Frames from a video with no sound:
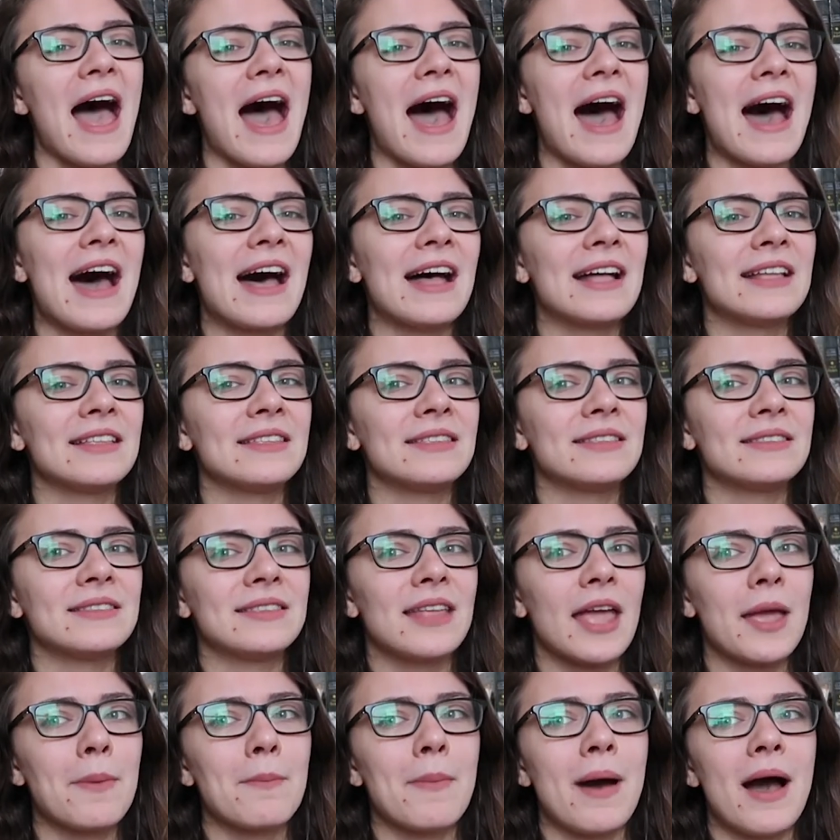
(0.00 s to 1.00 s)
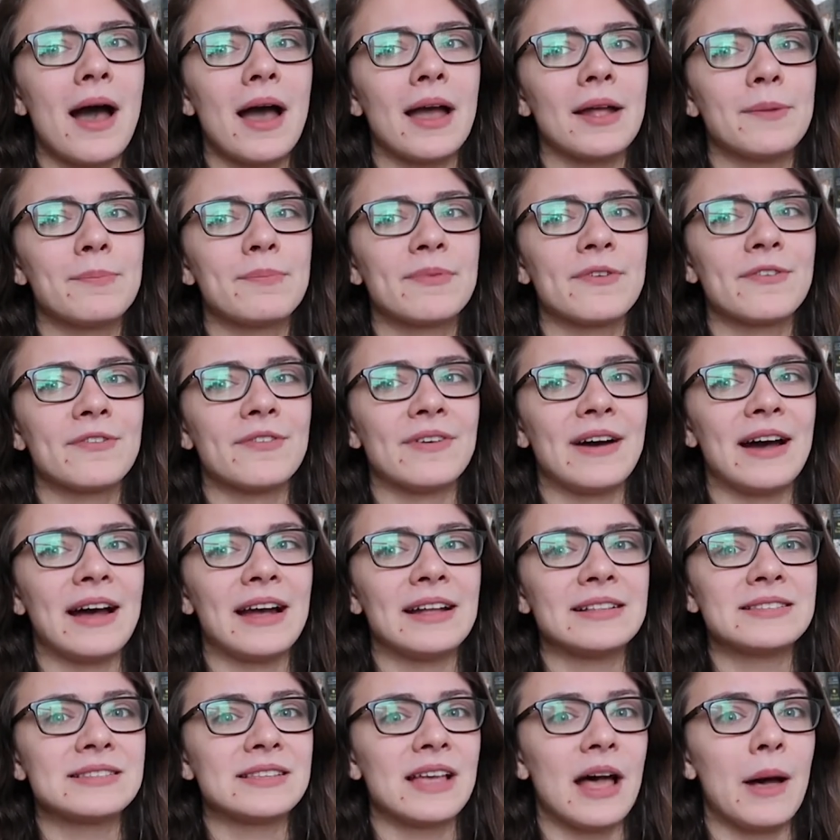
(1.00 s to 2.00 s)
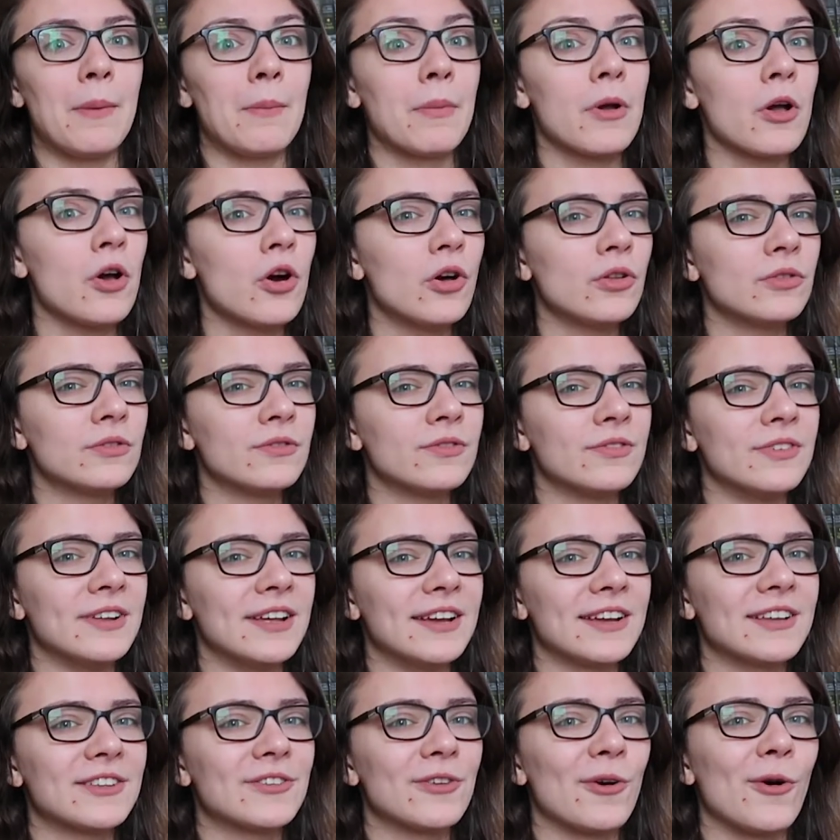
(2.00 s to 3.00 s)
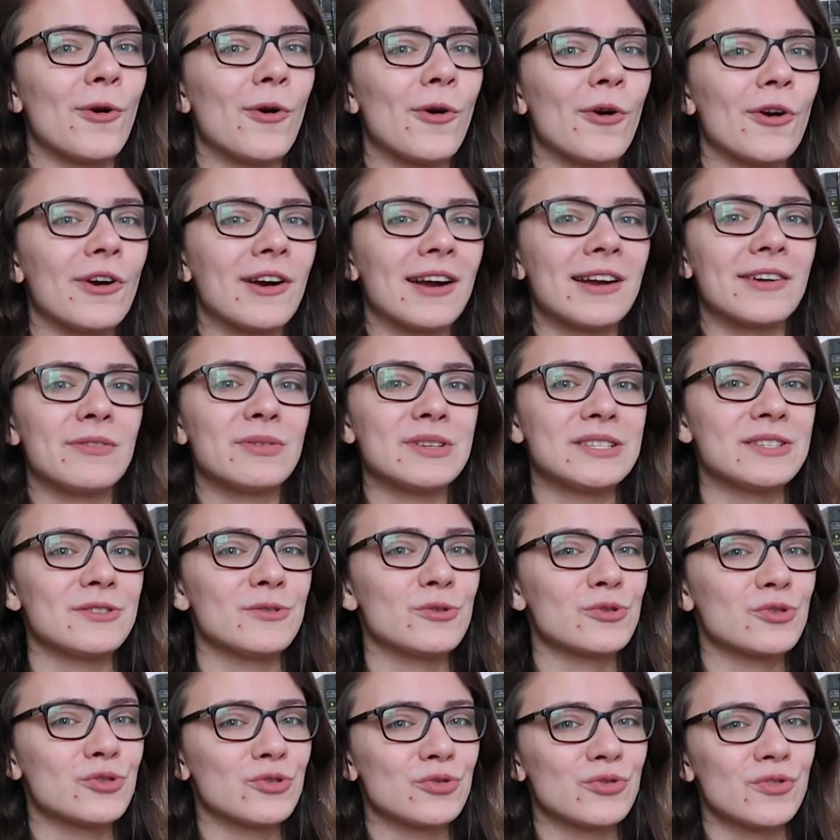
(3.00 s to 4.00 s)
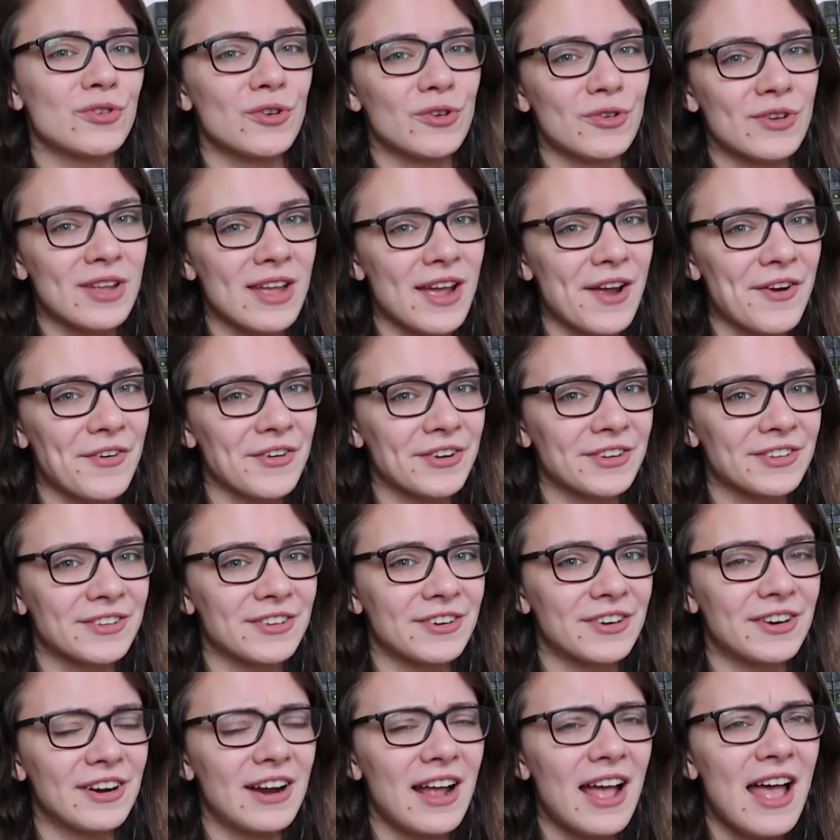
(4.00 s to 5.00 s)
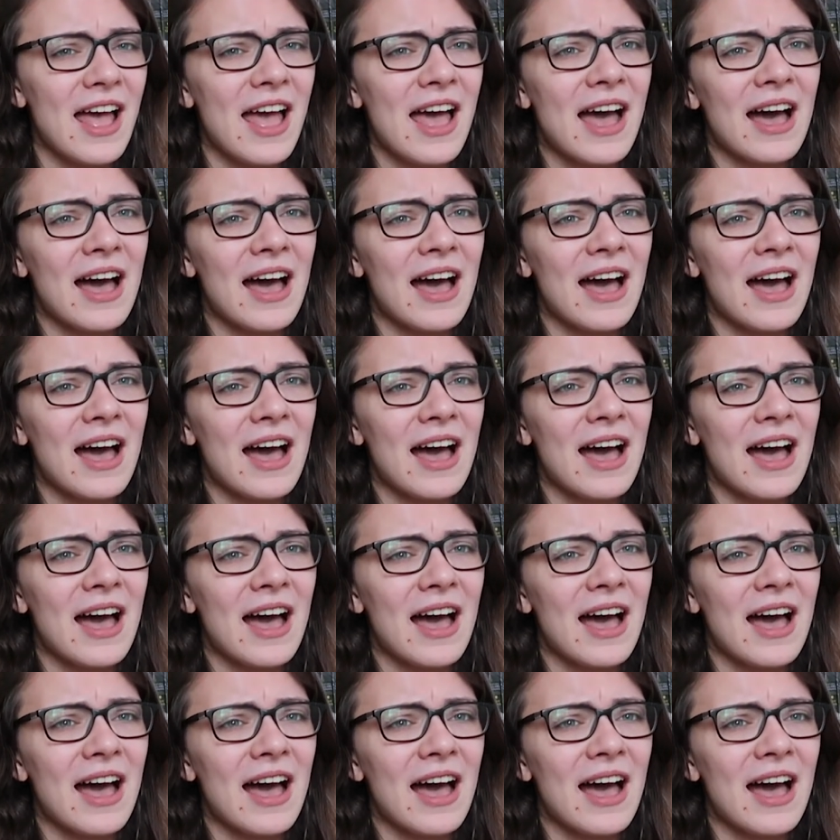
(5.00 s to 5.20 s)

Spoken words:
And they might provide some conflict or a resolution to your character.